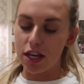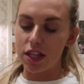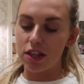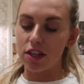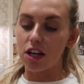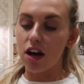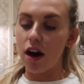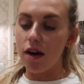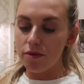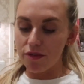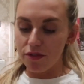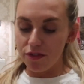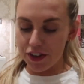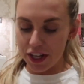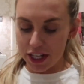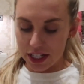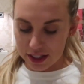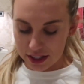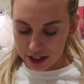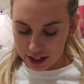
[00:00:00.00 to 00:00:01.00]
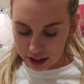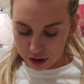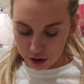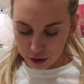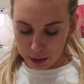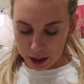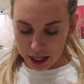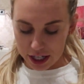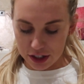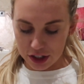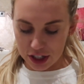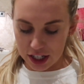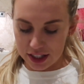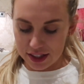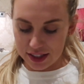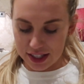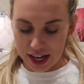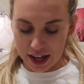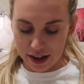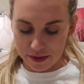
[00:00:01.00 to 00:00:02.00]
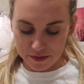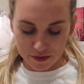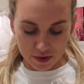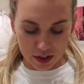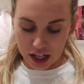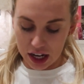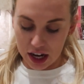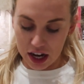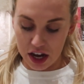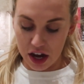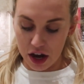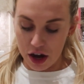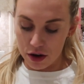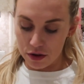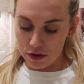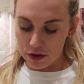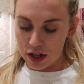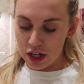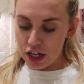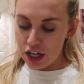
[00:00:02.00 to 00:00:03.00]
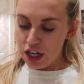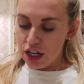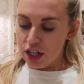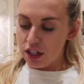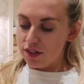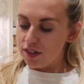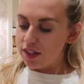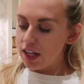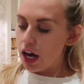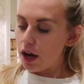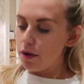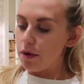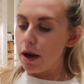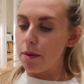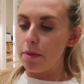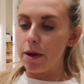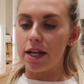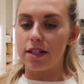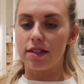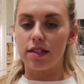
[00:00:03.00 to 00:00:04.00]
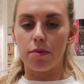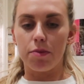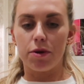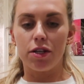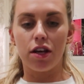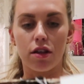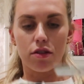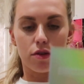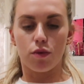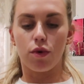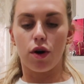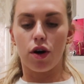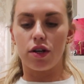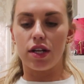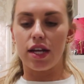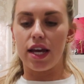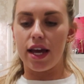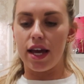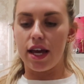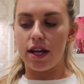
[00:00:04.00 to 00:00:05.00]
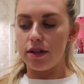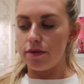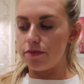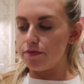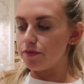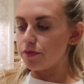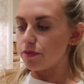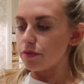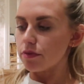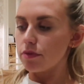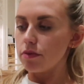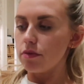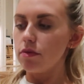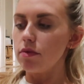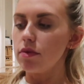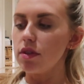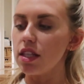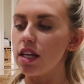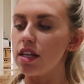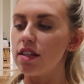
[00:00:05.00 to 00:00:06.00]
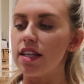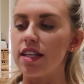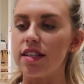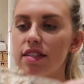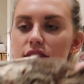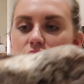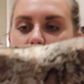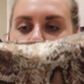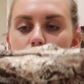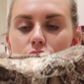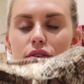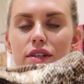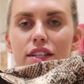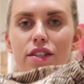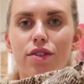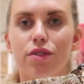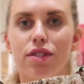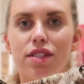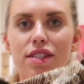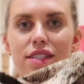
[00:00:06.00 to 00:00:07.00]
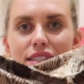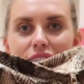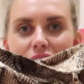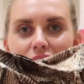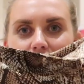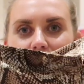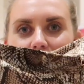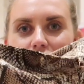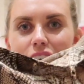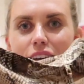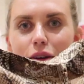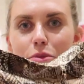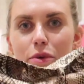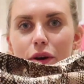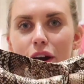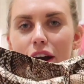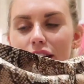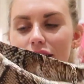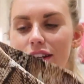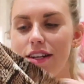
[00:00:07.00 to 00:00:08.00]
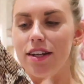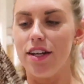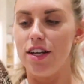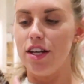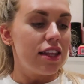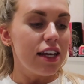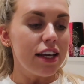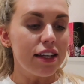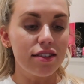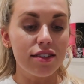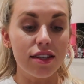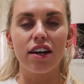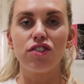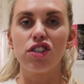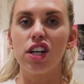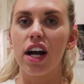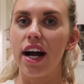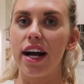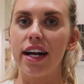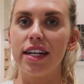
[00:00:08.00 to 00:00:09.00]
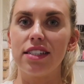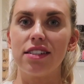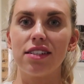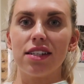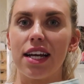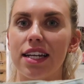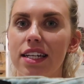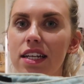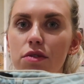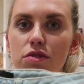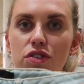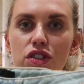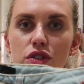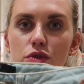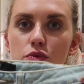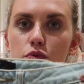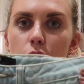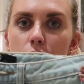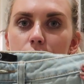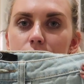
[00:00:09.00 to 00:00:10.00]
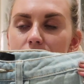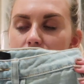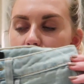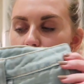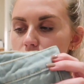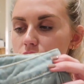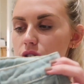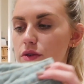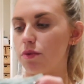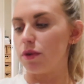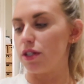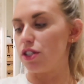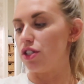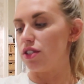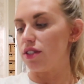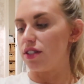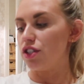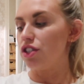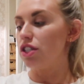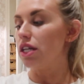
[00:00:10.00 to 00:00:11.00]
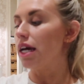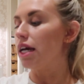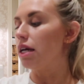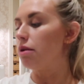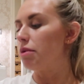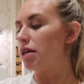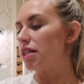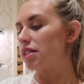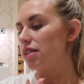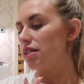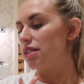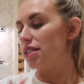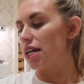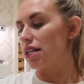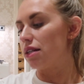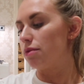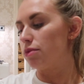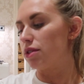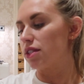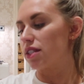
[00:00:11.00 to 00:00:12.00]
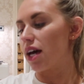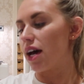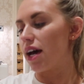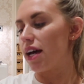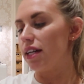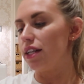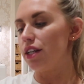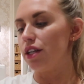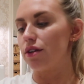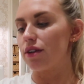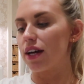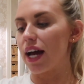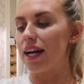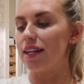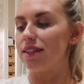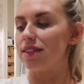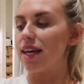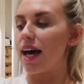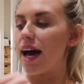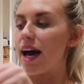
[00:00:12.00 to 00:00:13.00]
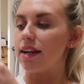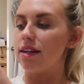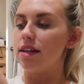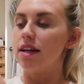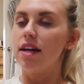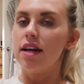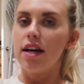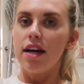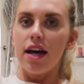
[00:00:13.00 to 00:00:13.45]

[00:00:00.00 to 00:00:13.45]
They're the comfiest little PJ set I own. So I picked up another one in this cute little snake print. This I tried and it just won't get on, which is a shame. It's a denim skirt in a UK 10.